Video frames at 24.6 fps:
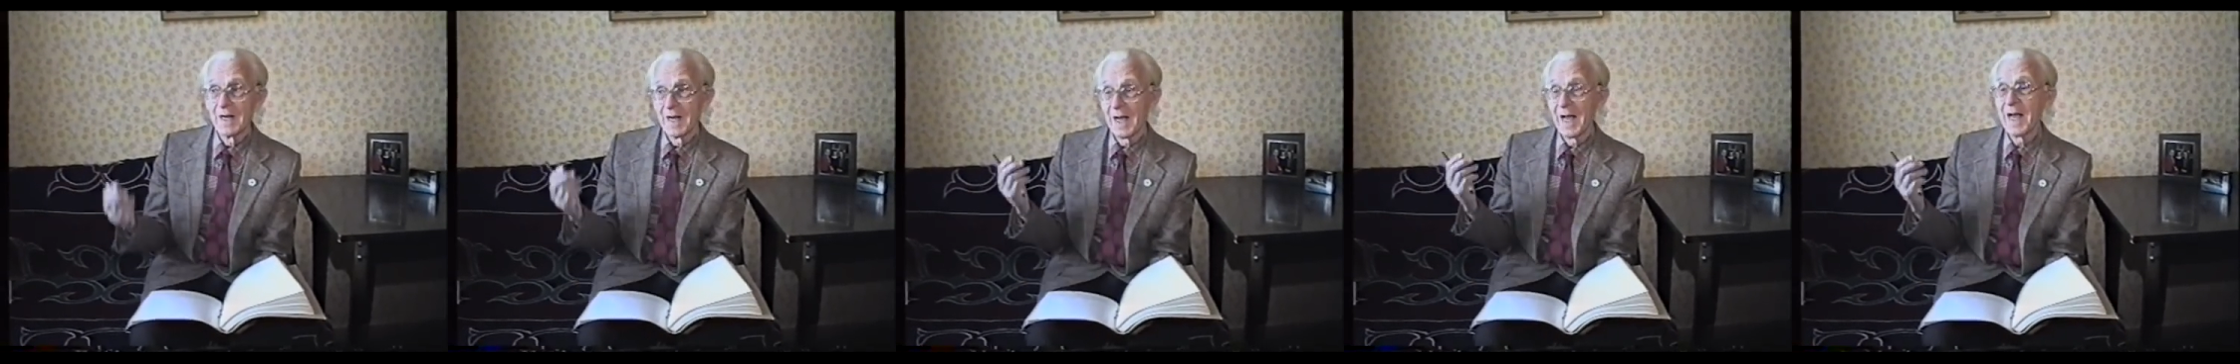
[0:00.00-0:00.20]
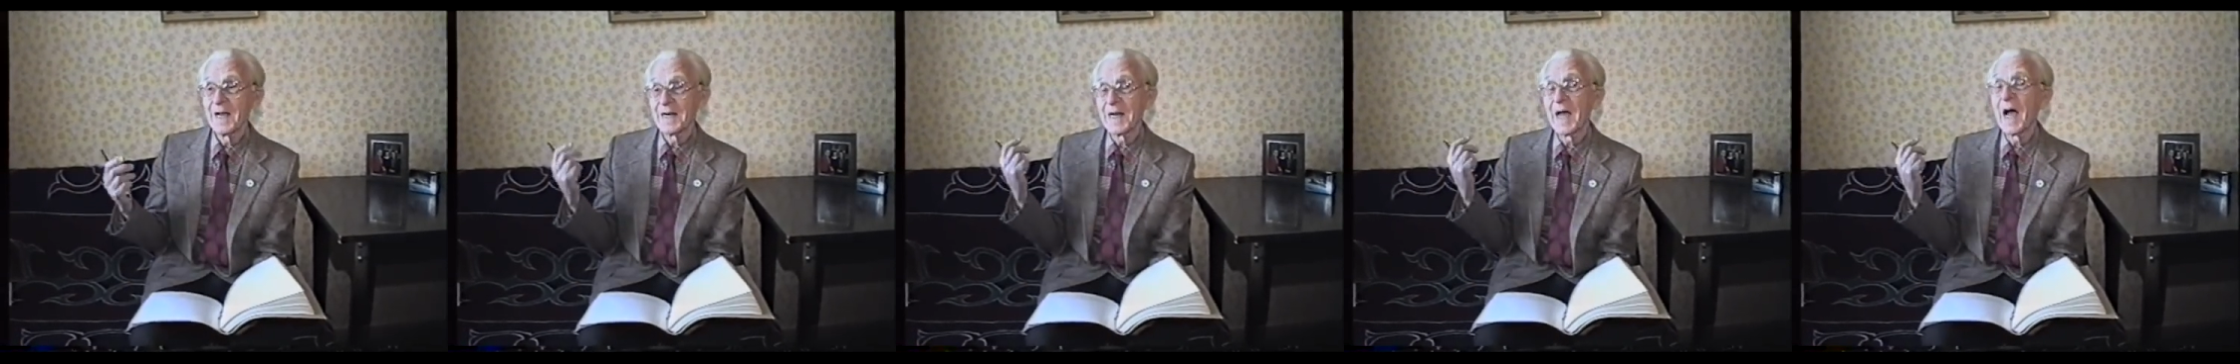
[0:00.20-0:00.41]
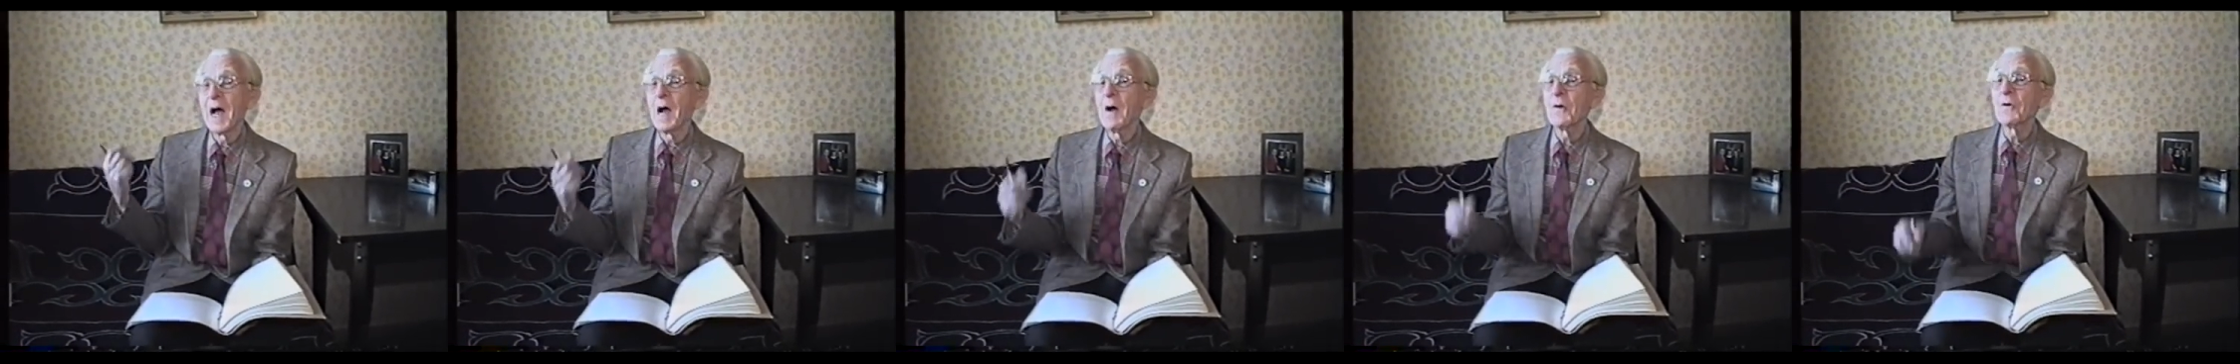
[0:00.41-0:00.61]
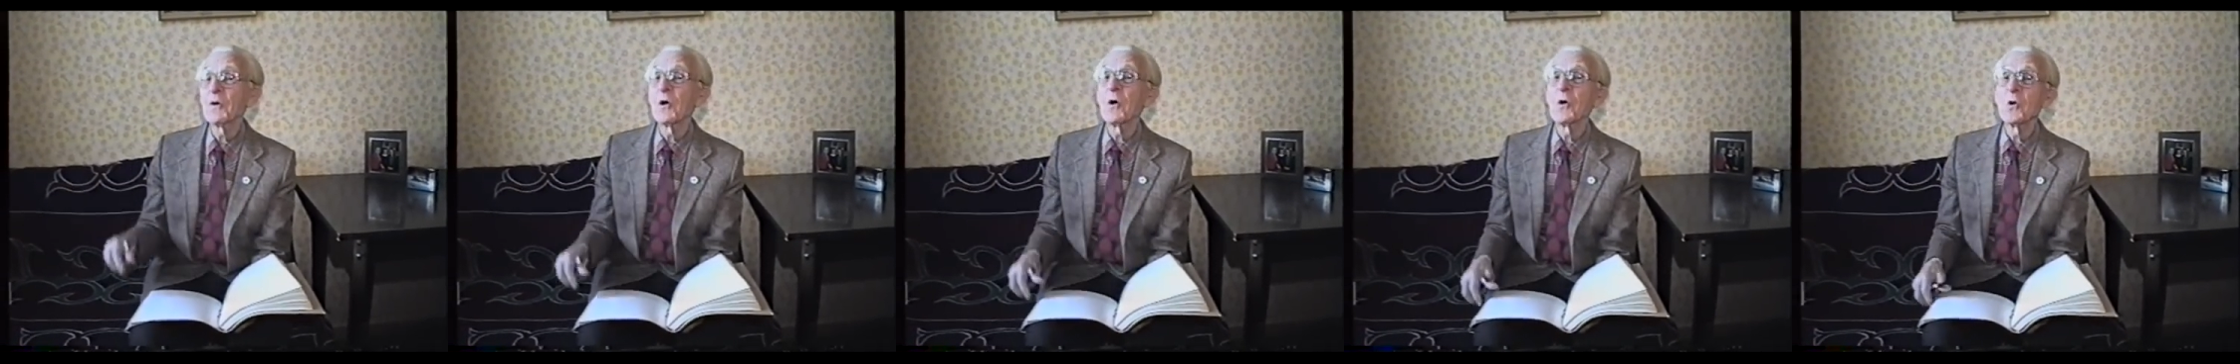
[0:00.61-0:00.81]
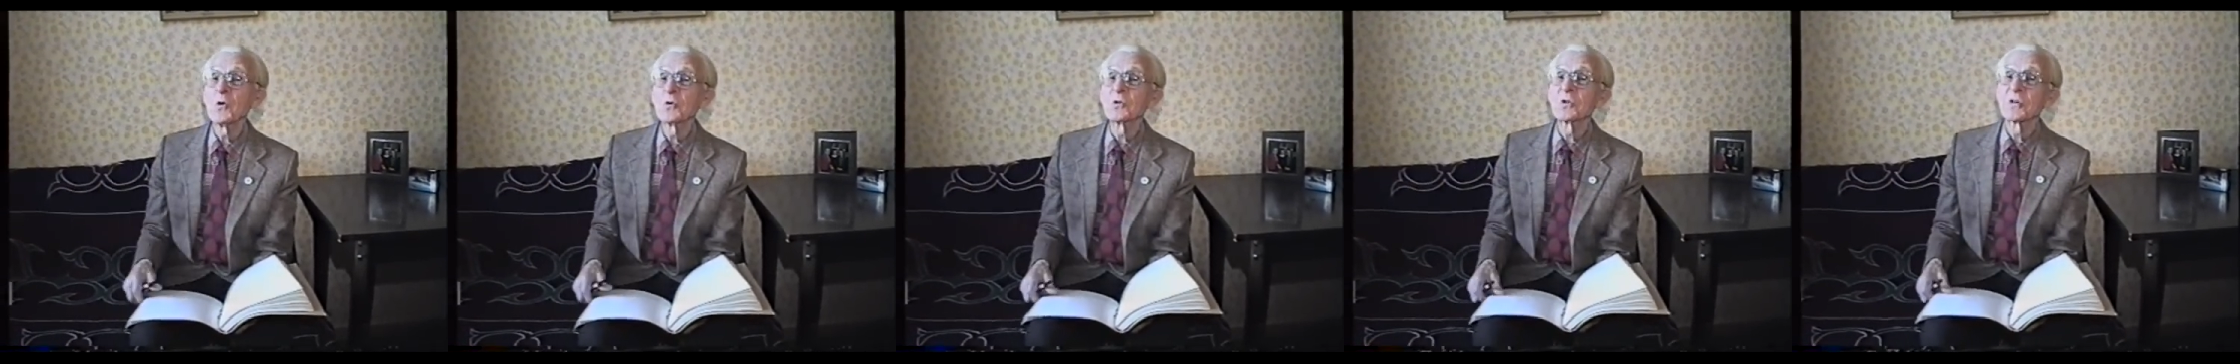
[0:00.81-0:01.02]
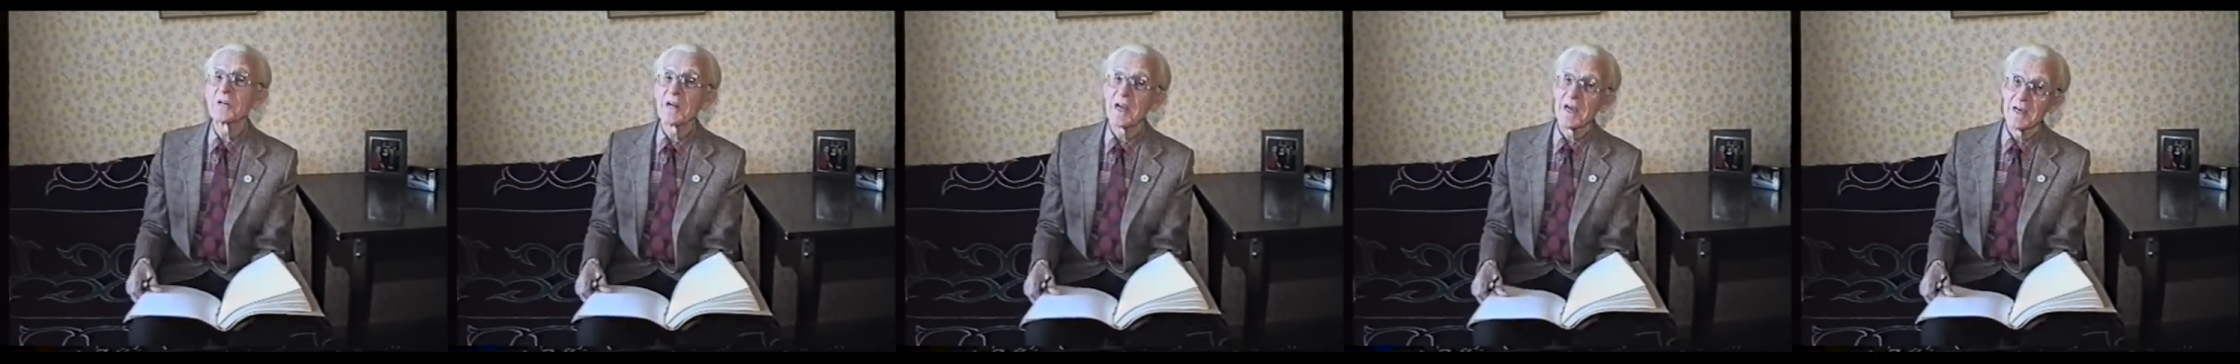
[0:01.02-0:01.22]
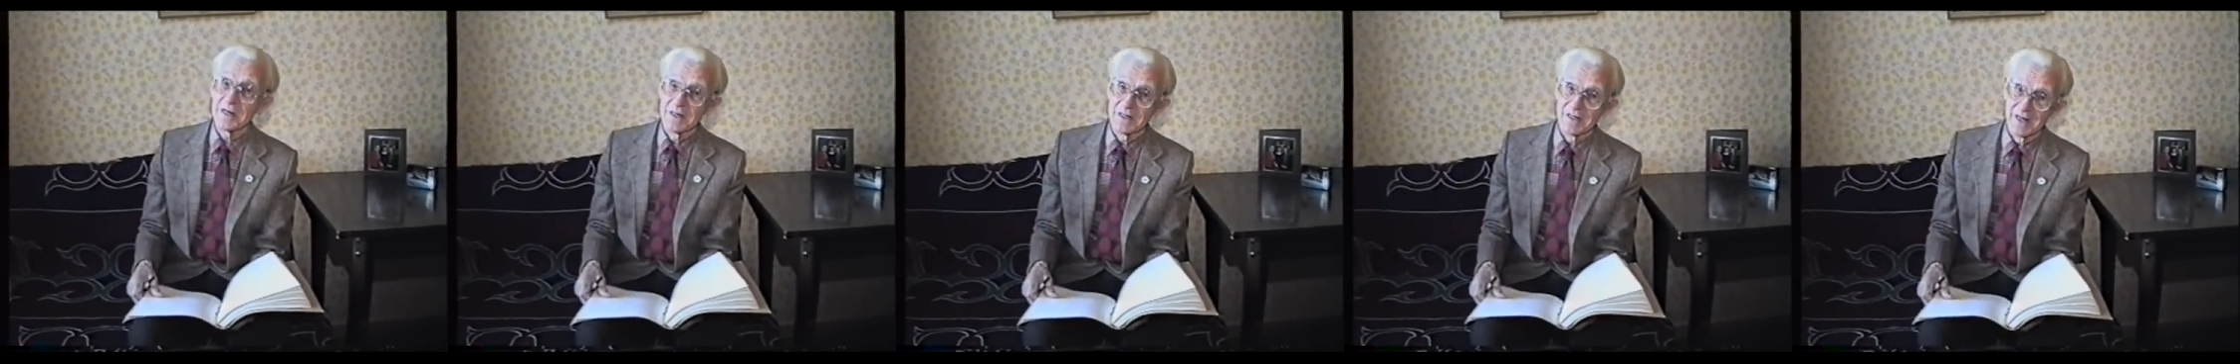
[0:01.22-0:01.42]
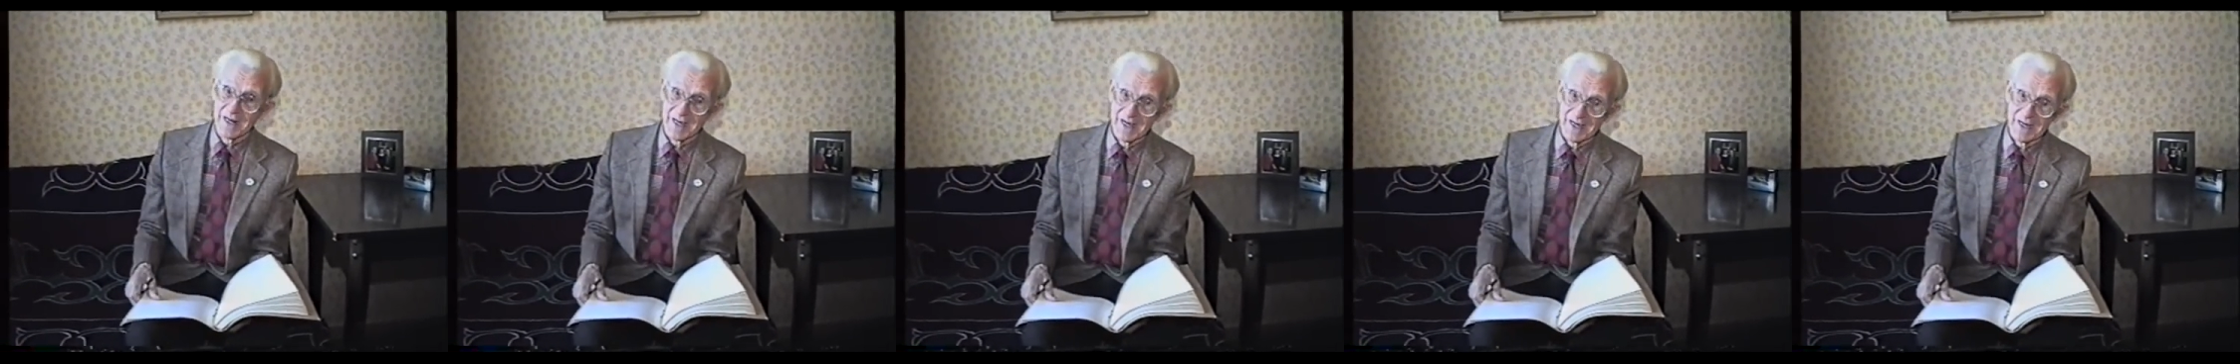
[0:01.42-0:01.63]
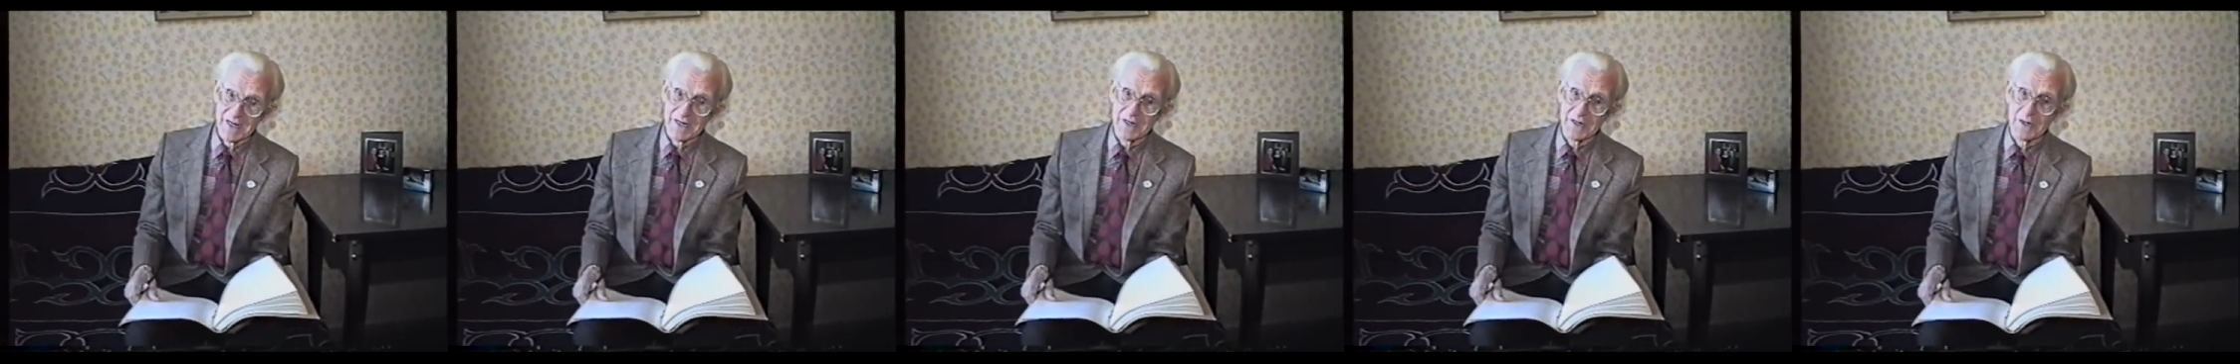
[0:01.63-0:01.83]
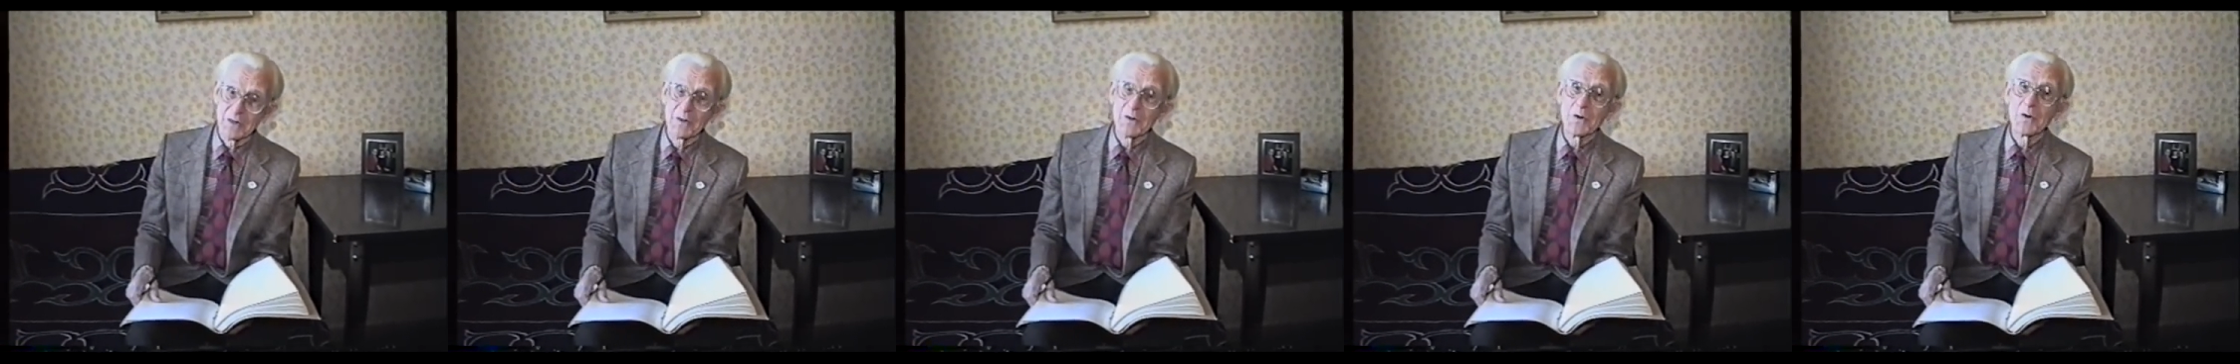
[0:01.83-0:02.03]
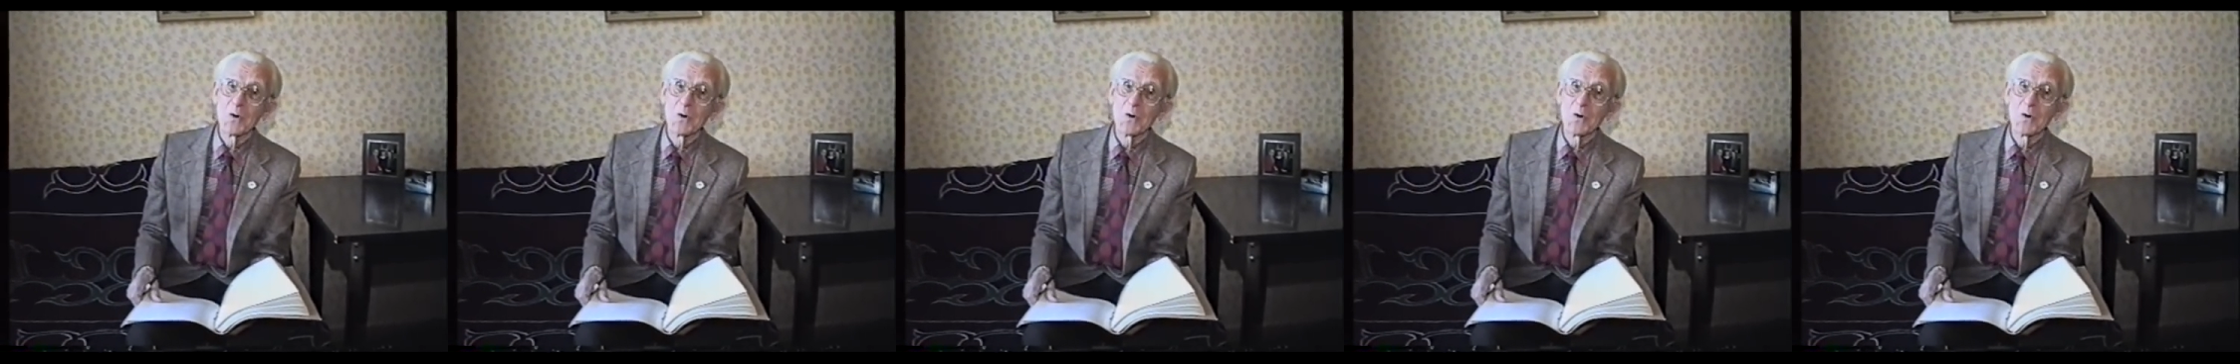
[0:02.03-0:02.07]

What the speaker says: and our old granddad